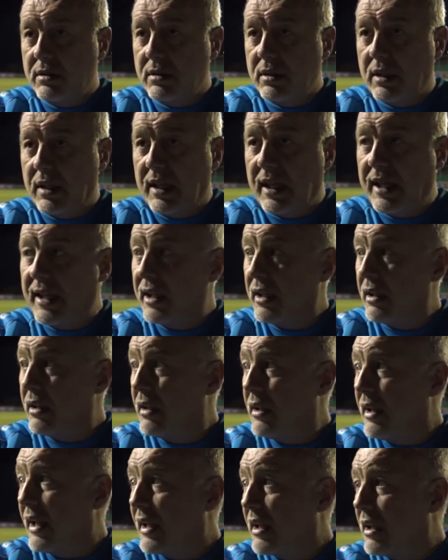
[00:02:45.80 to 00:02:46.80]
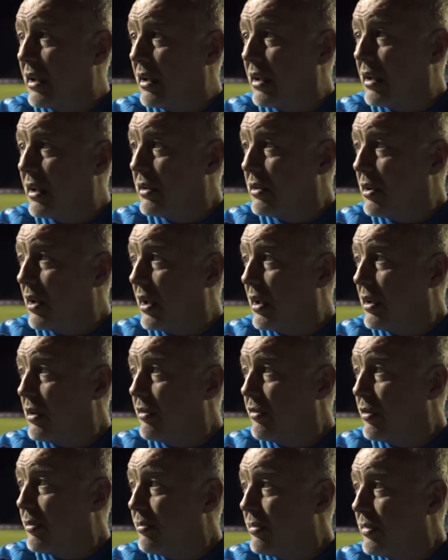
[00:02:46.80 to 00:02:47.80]
I like Nick. I
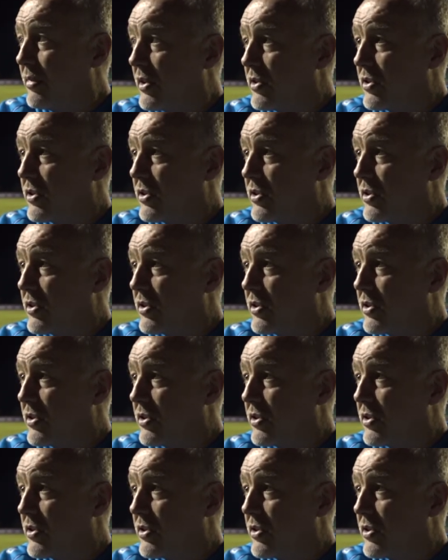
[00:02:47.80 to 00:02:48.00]
love him